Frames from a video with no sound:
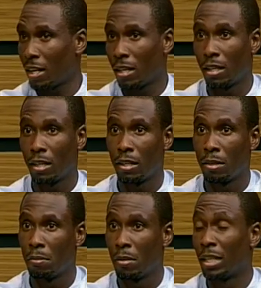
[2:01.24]

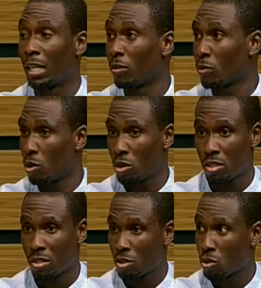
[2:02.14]
um, and then of
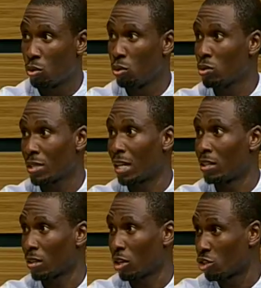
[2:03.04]
course schools
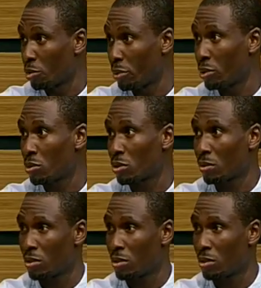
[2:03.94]
can contribute. Yeah.